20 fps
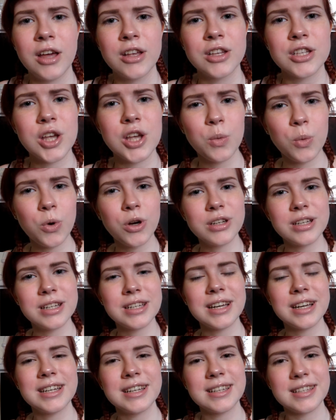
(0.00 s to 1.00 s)
So what
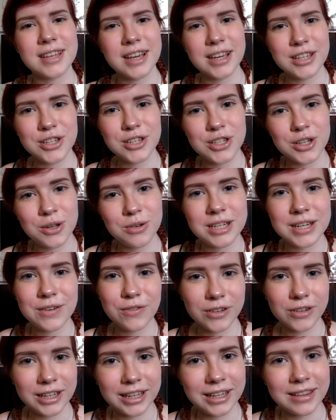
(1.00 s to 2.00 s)
did I decide to do
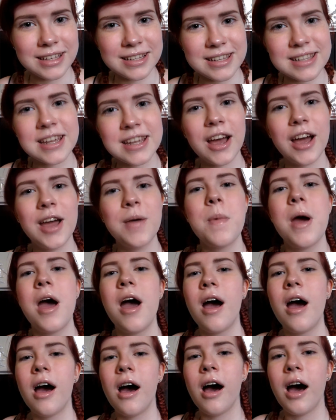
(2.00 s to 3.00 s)
differently this time?
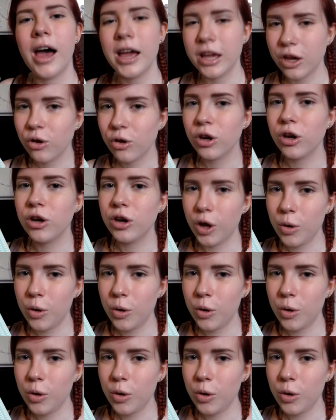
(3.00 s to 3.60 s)
I got a